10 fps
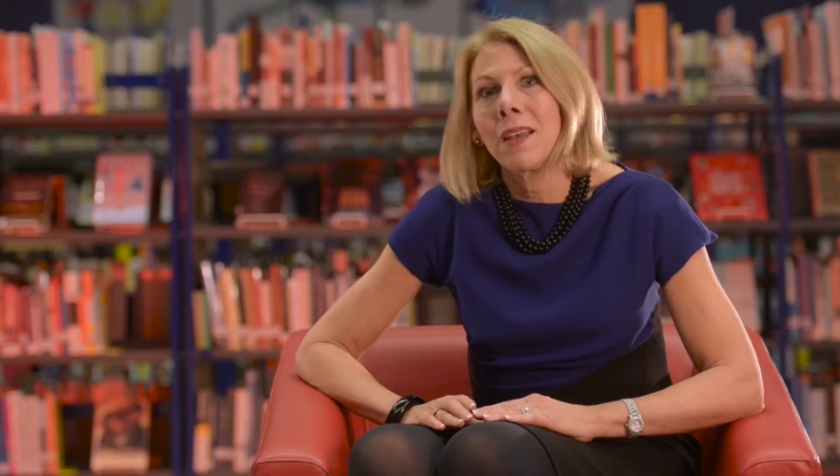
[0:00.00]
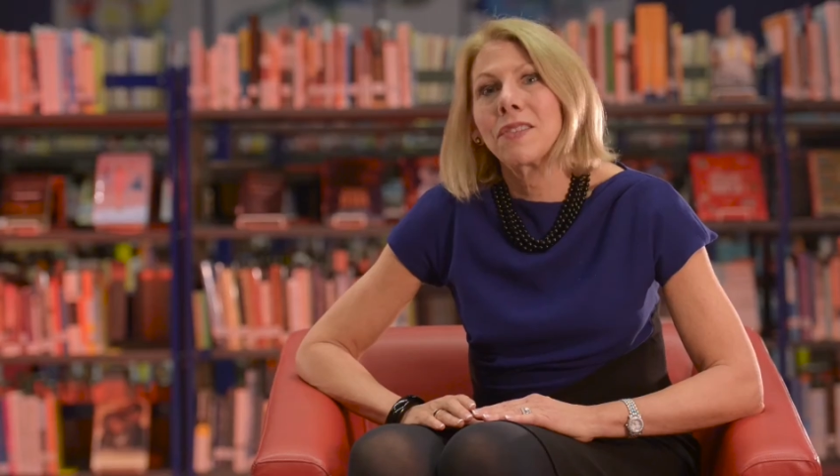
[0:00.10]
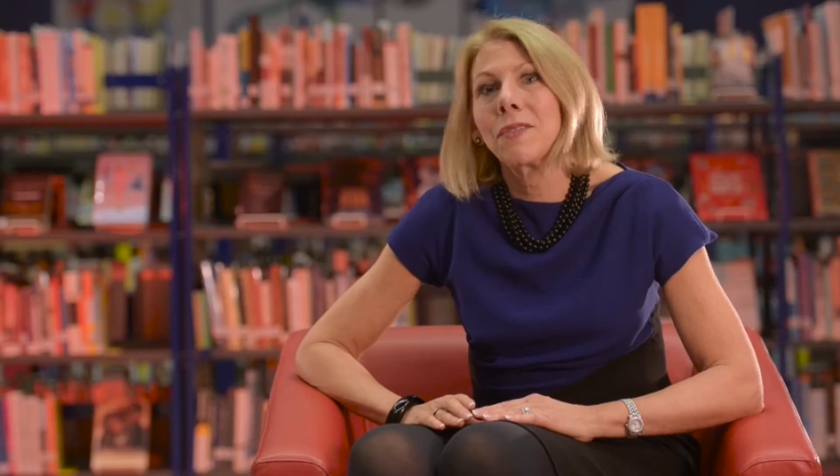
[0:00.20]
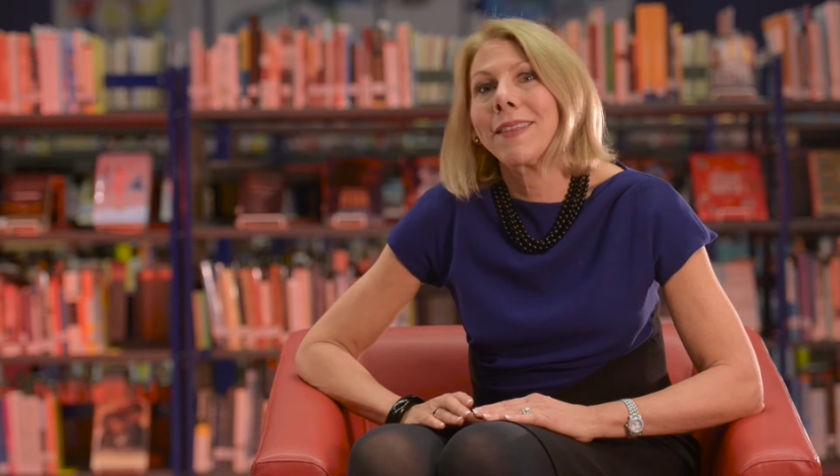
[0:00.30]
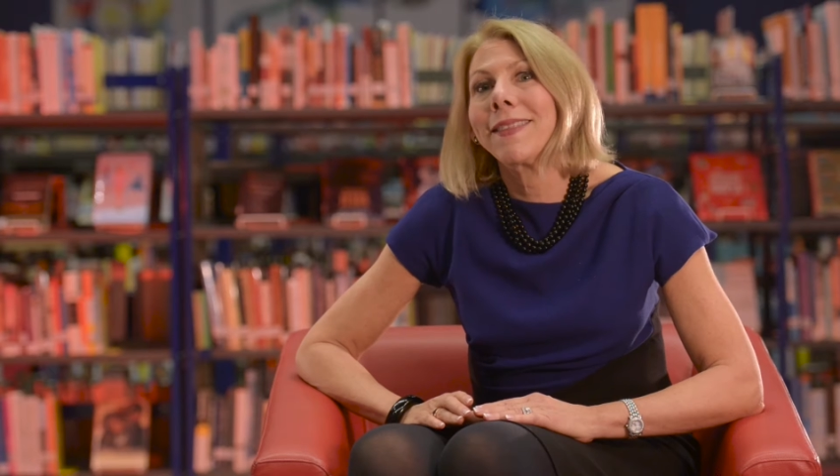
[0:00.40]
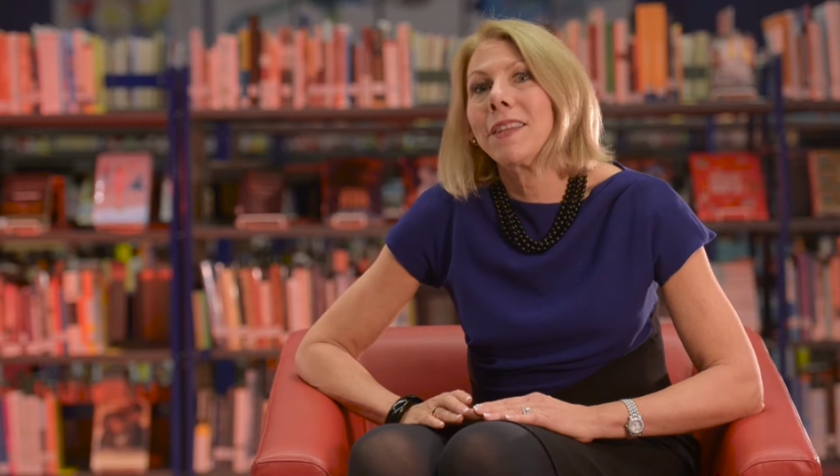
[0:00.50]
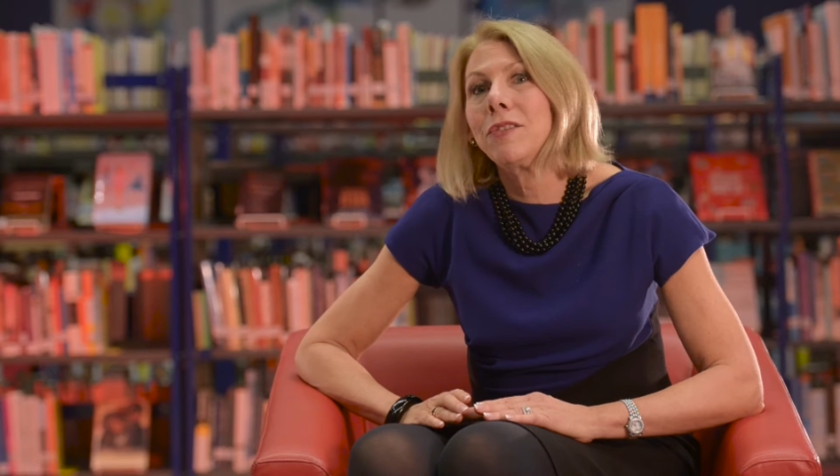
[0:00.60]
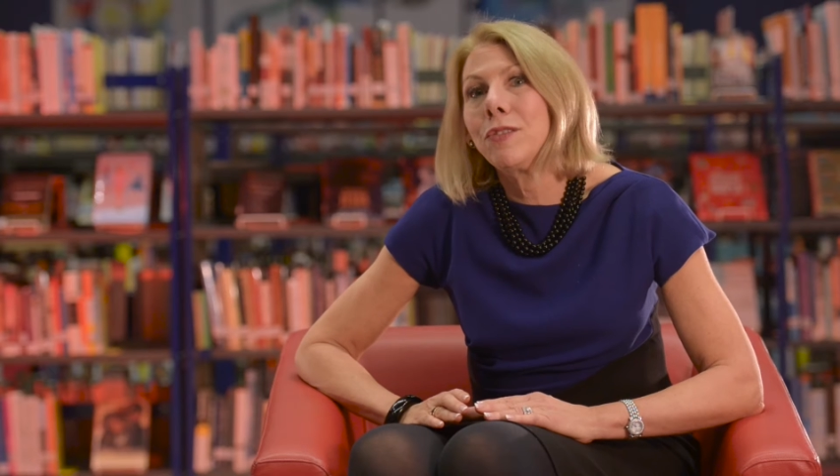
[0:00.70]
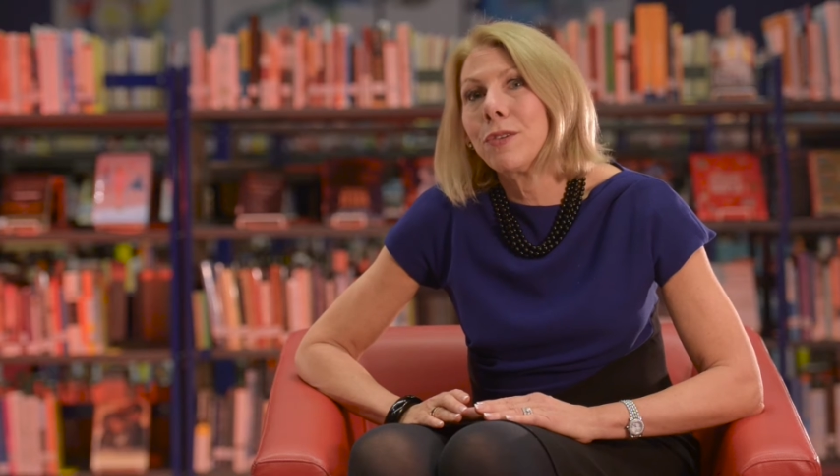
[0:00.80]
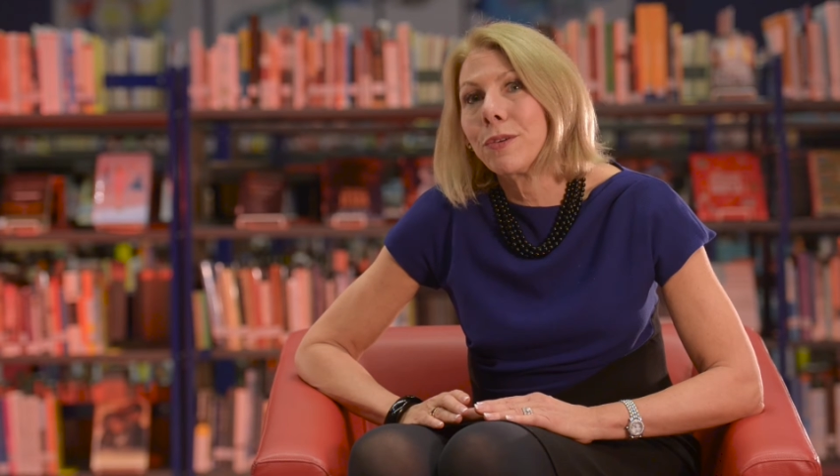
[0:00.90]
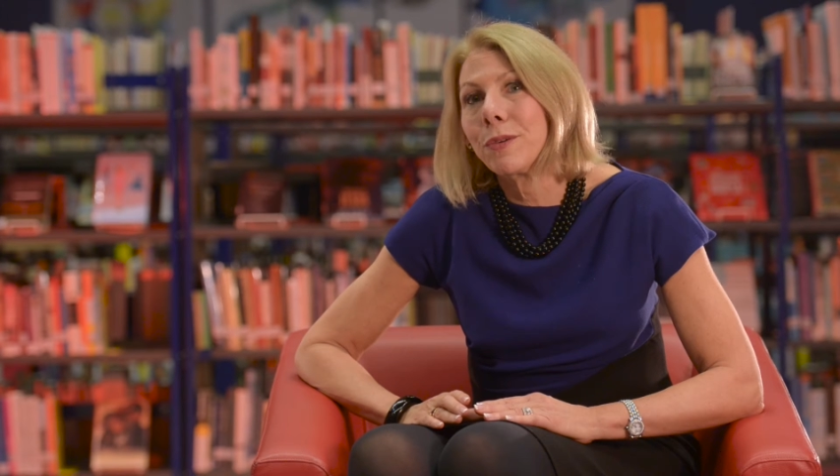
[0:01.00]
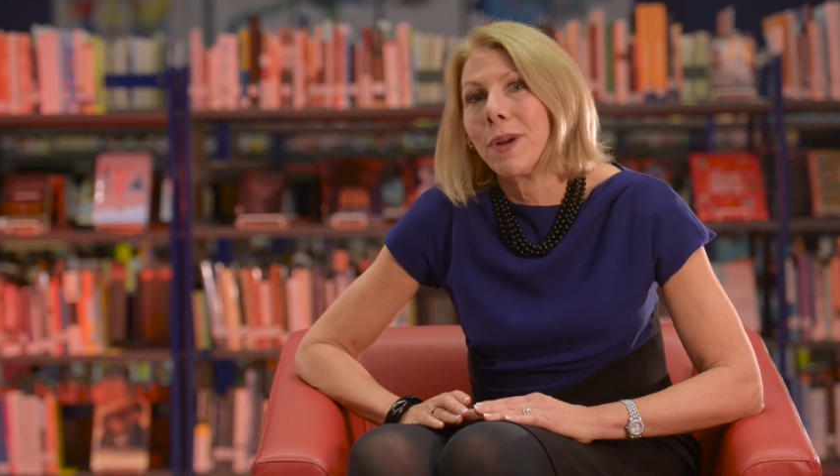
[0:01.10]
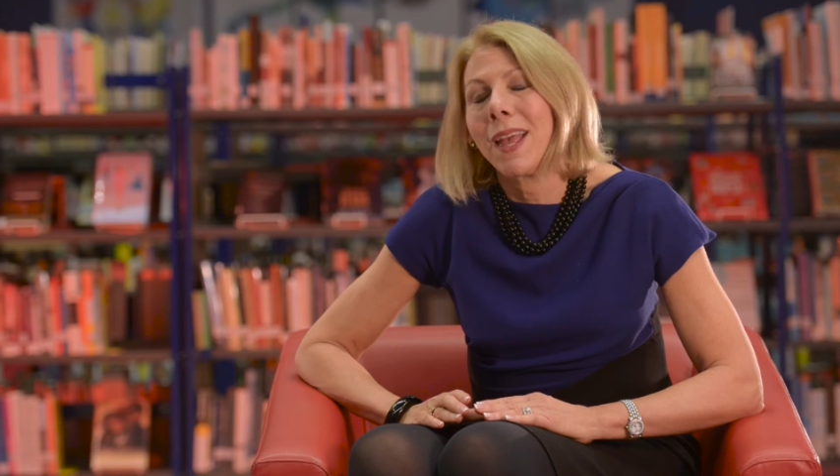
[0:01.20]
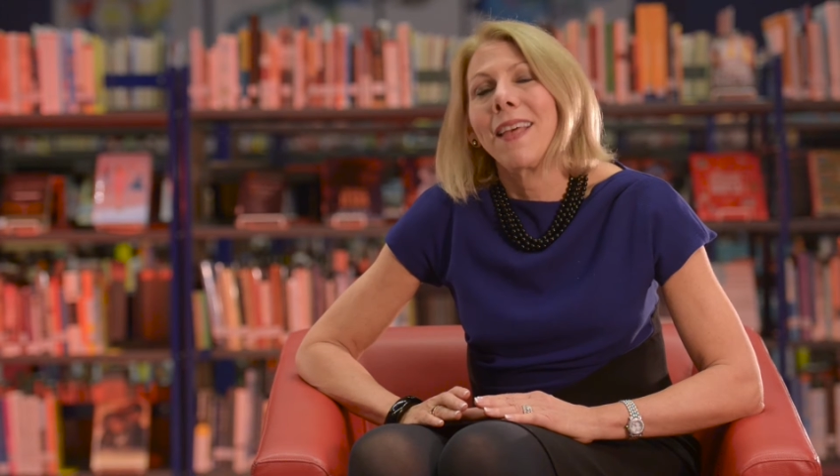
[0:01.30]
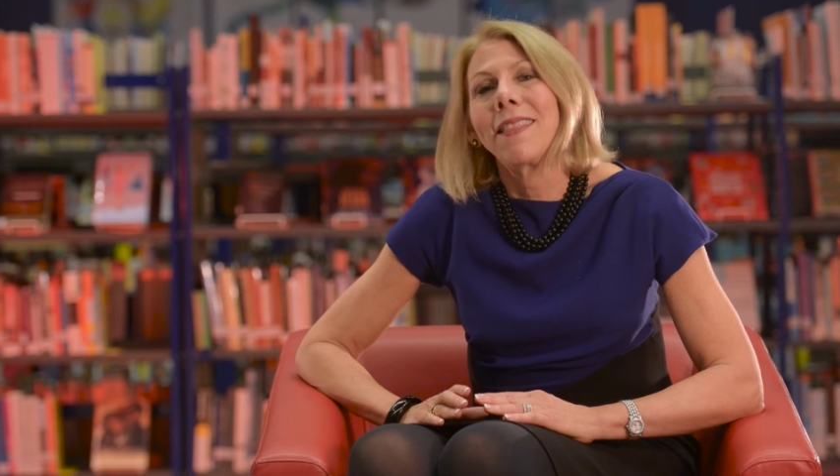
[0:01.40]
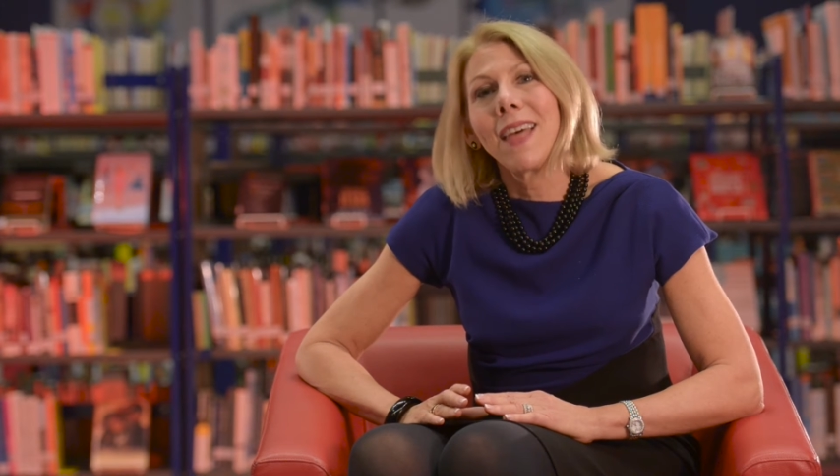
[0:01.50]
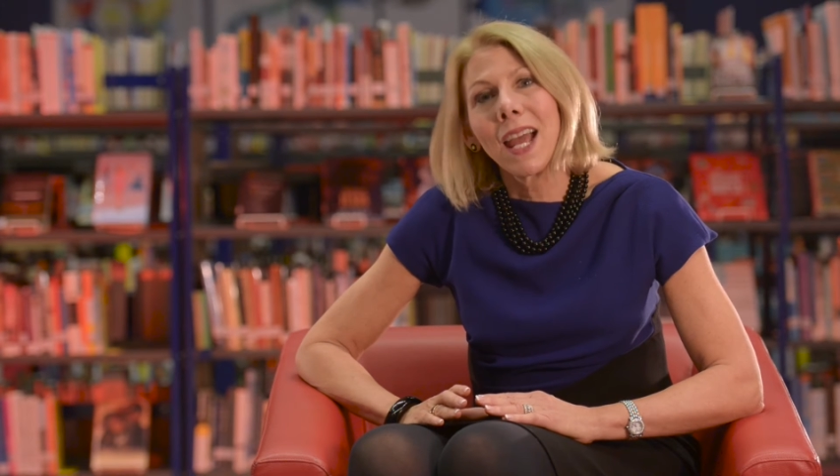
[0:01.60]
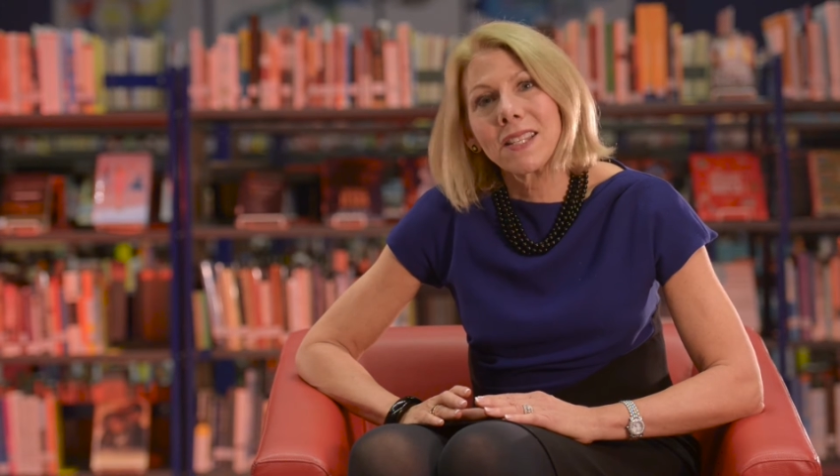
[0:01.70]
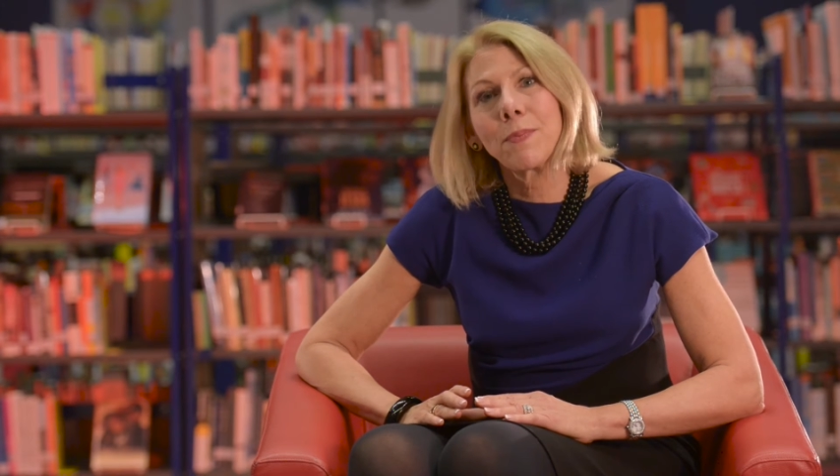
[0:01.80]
so that they do. That's